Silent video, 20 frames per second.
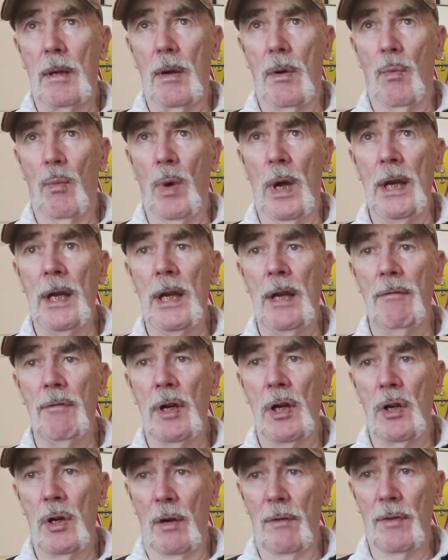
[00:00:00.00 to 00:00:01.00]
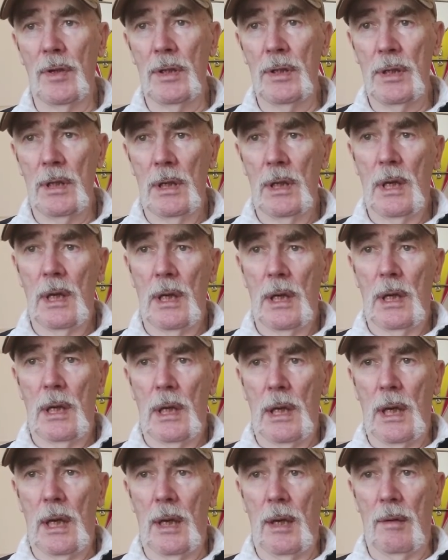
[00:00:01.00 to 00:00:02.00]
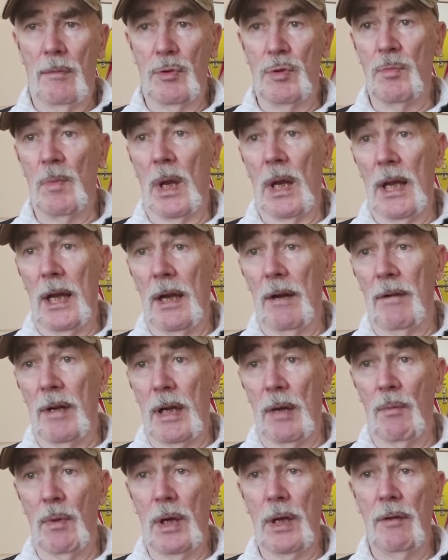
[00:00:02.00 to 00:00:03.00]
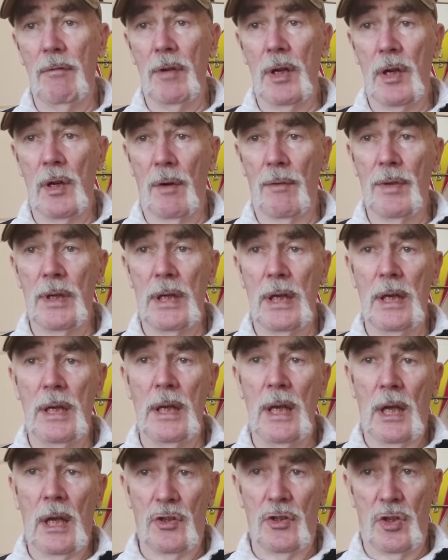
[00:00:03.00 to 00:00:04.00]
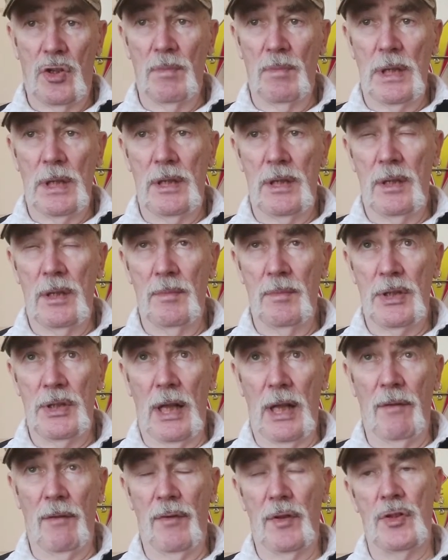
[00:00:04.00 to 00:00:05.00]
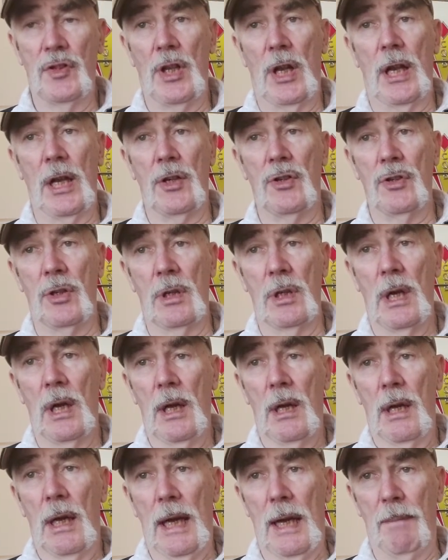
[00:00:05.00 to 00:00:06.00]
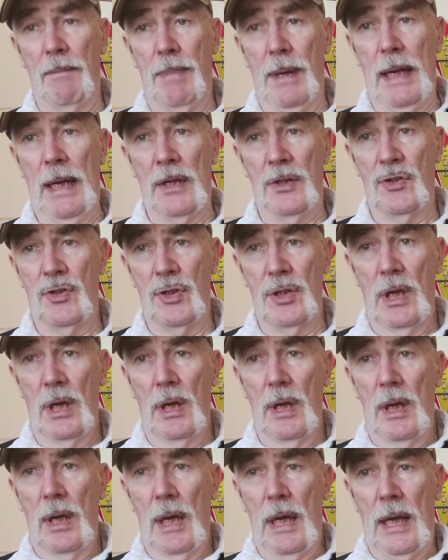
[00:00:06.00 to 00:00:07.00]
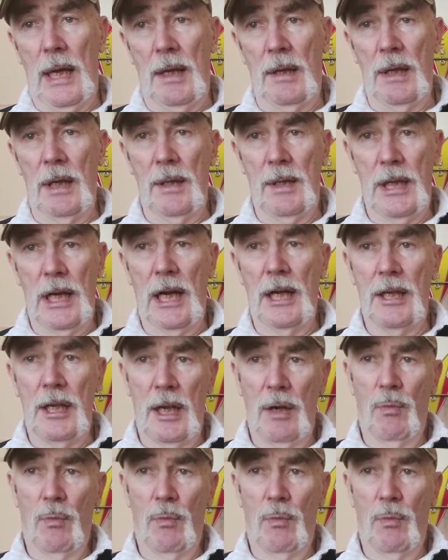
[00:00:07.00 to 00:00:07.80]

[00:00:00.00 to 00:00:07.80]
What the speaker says: when he recovered, it was malaria, and when he recovered, he submitted himself for selection and passed. And the idea